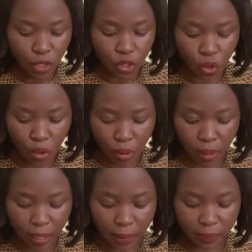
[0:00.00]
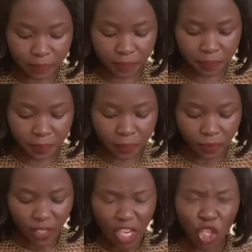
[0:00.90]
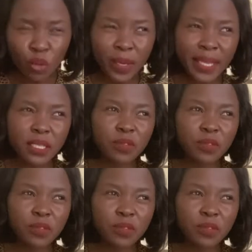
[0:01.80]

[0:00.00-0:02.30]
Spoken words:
So you get